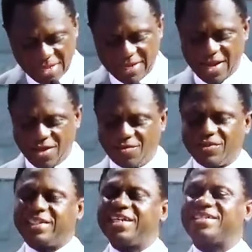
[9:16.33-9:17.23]
Now
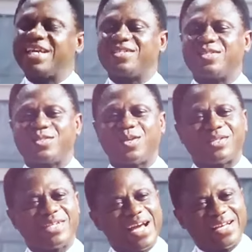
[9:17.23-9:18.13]
Jesus
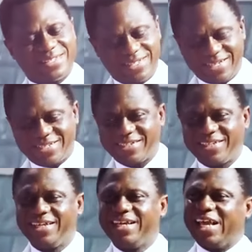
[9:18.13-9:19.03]
taught us that
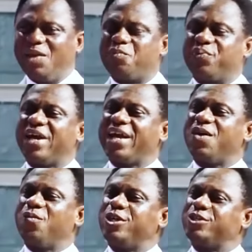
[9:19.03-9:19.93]
in
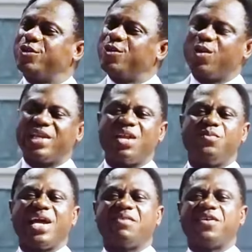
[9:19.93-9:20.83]
prayer we should know that
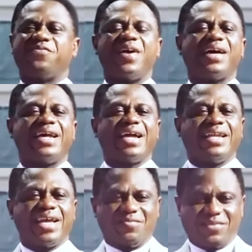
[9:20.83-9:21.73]
we have a Father
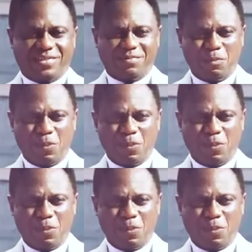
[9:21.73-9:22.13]
in heaven.